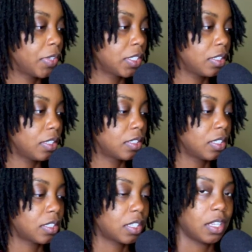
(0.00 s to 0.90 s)
Is this
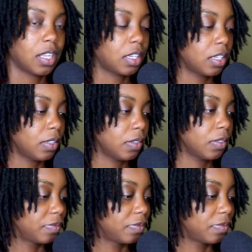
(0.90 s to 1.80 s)
Connecticut?
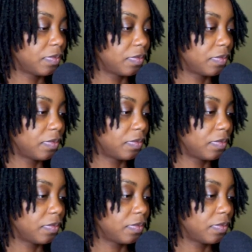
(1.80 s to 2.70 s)
Come on.